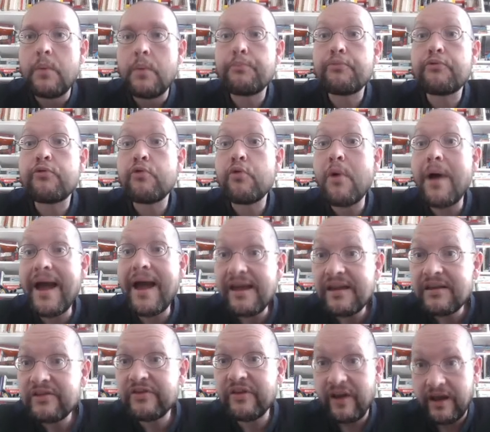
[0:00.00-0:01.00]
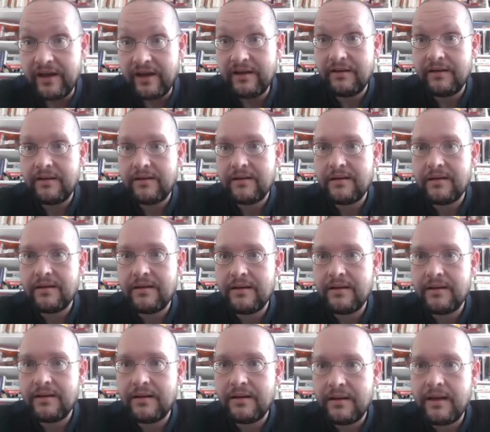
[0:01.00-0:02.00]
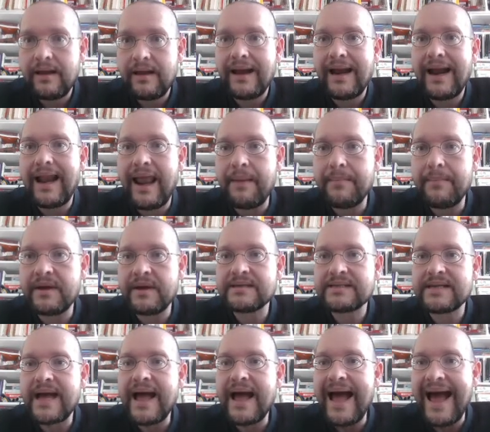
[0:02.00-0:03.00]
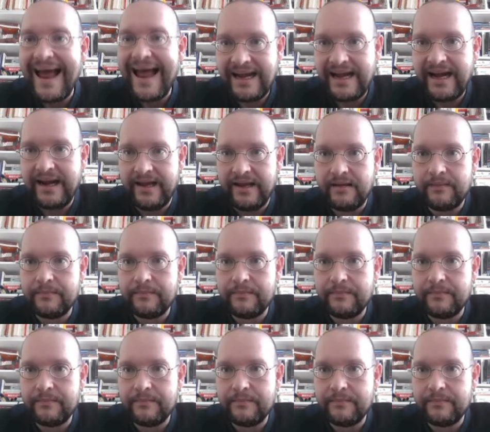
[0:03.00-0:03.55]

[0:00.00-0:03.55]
praising Clement Attlee.